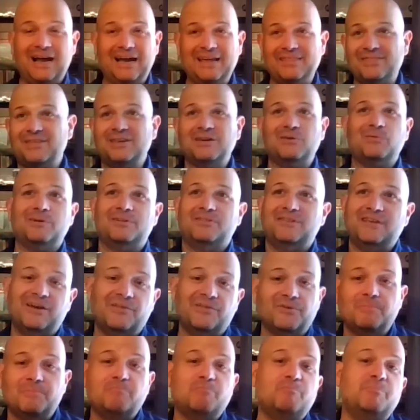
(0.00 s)
I think one of the
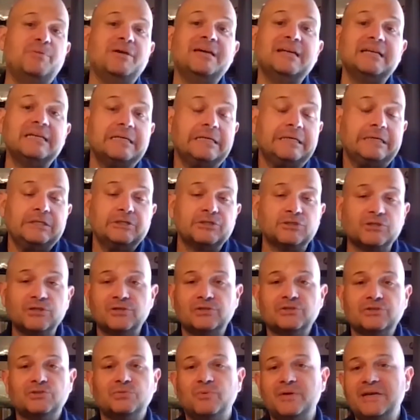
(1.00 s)
other big
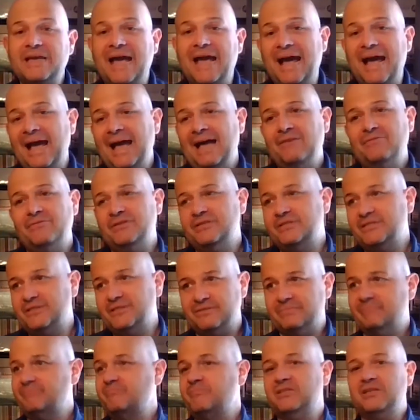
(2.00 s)
concerns we have
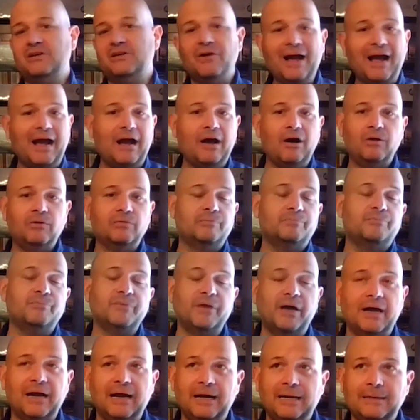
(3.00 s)
is, you know, how,
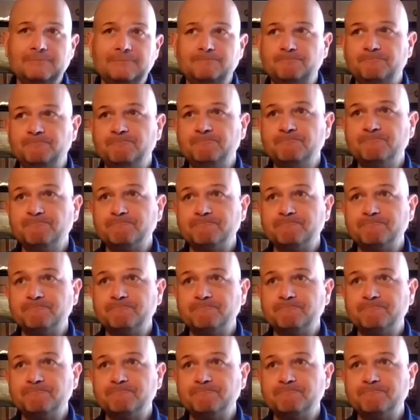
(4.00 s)
um,